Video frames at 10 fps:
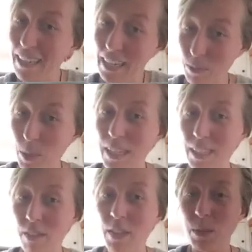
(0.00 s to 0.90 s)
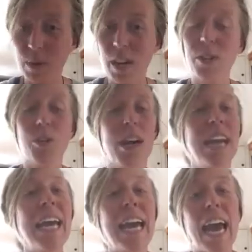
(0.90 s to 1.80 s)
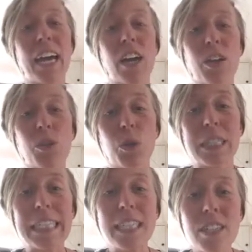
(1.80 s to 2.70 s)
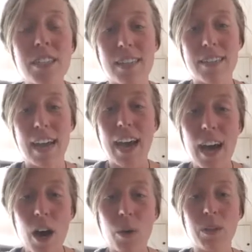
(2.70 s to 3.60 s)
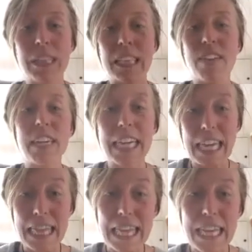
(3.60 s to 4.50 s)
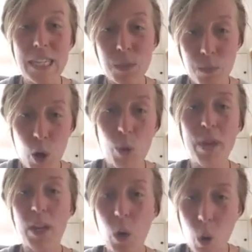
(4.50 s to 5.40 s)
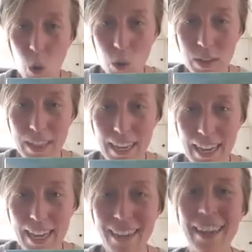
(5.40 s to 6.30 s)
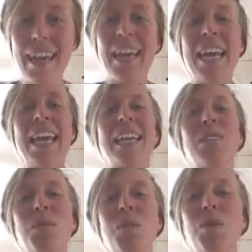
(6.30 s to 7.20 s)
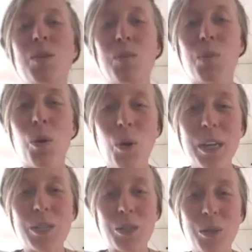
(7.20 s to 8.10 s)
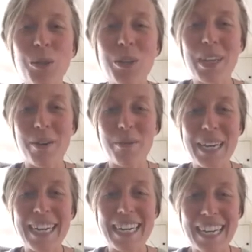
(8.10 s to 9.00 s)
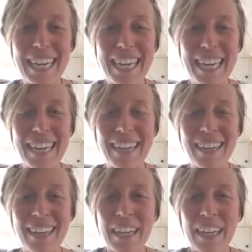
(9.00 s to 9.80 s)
it's pretty self-explanatory. Eckhart Tolle teaches us how living in this moment only is the most important tool that we need